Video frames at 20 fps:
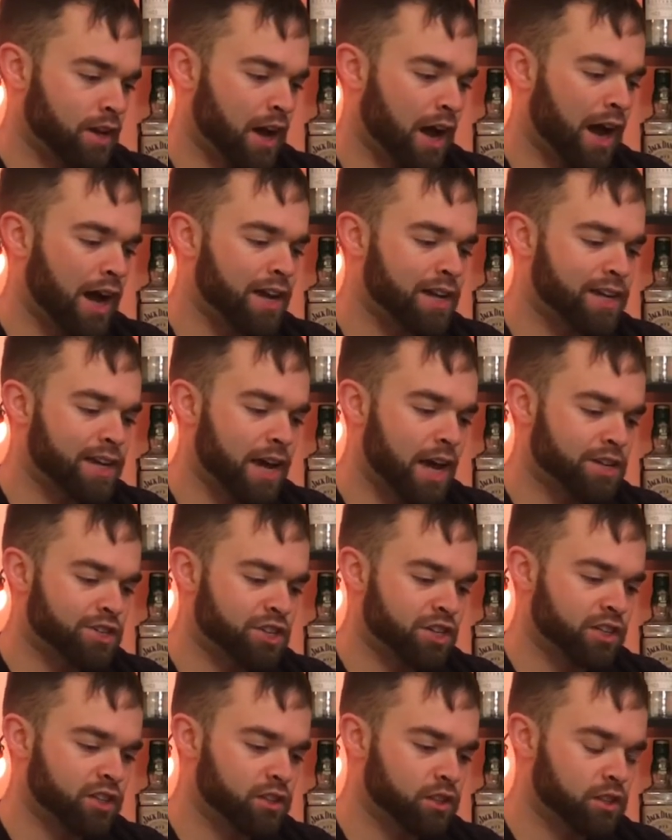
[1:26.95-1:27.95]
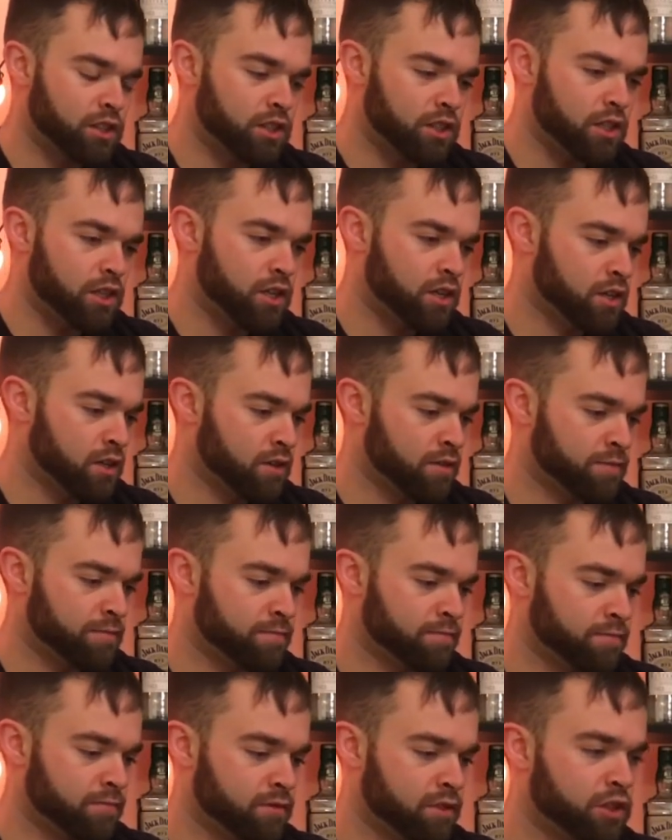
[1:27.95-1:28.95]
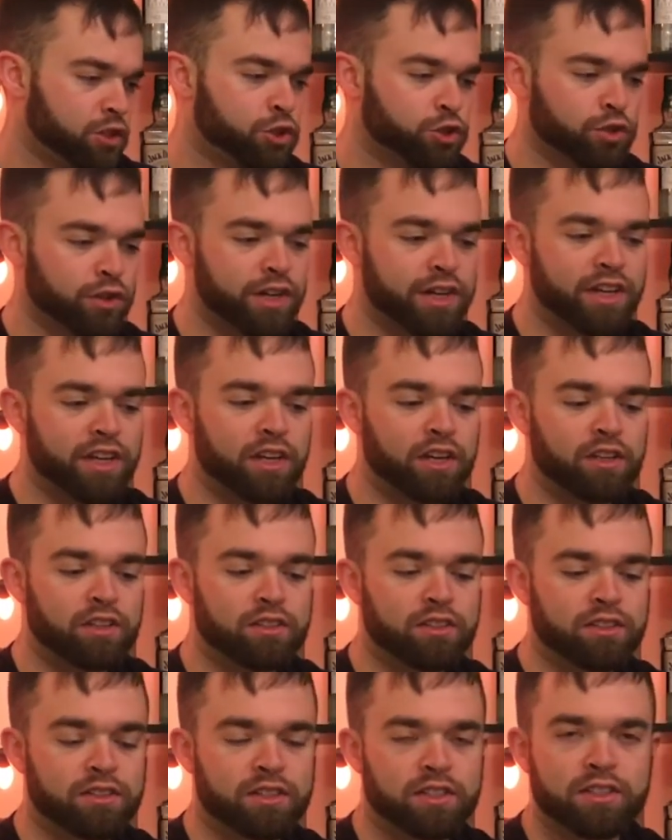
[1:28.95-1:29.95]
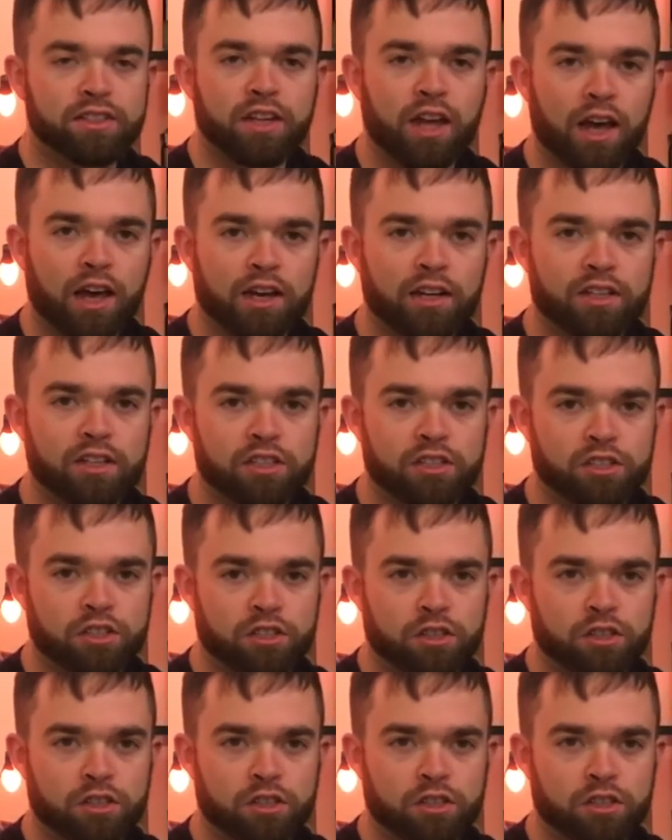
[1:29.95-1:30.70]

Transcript: eye-catchingly intriguing designs,